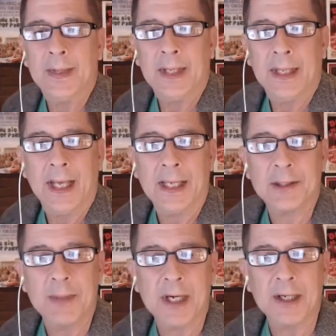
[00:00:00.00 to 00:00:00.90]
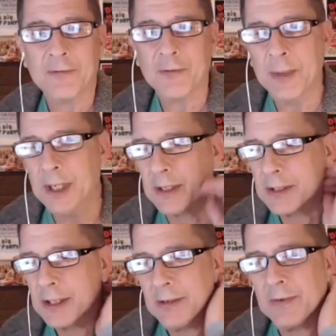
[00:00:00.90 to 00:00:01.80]
That's about it for me
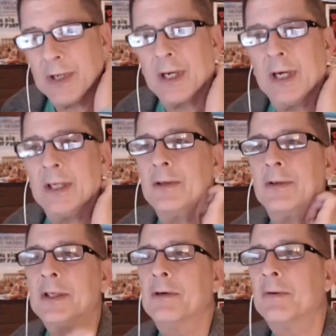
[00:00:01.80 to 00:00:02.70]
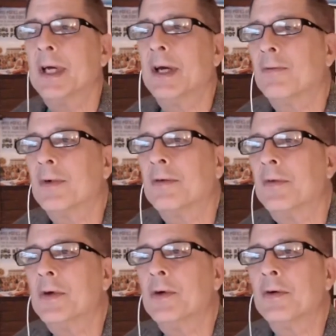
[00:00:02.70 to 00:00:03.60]
this evening. I do see we have one
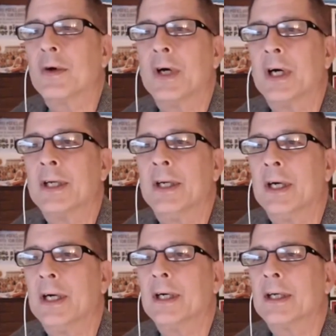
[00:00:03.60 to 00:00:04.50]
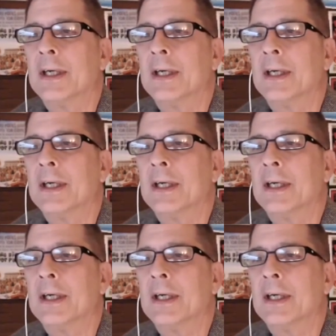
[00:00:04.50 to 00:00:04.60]
viewer on.